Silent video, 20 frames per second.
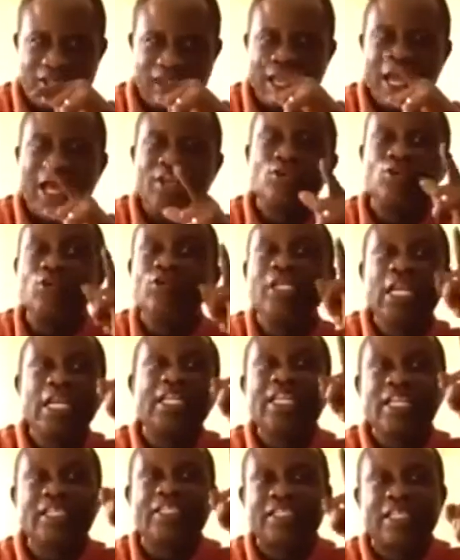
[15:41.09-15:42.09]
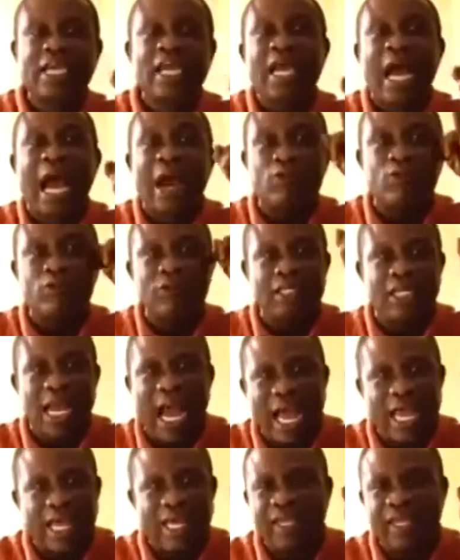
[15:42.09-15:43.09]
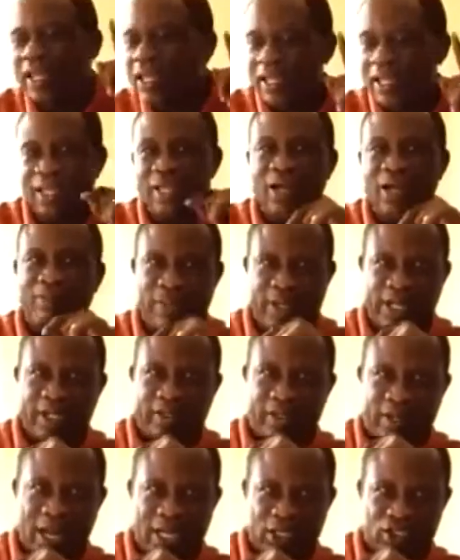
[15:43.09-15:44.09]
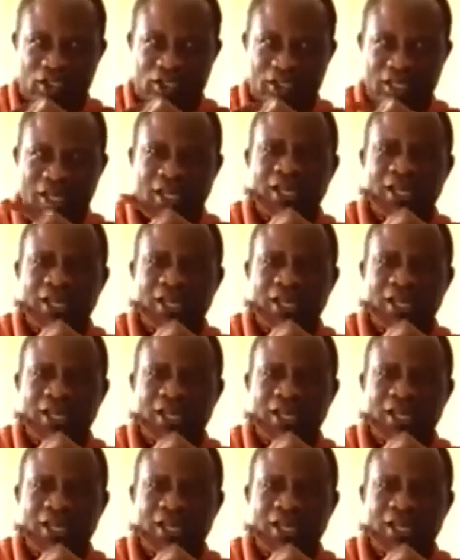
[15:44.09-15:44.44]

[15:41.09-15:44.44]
and you didn't say I would die in a plane crash.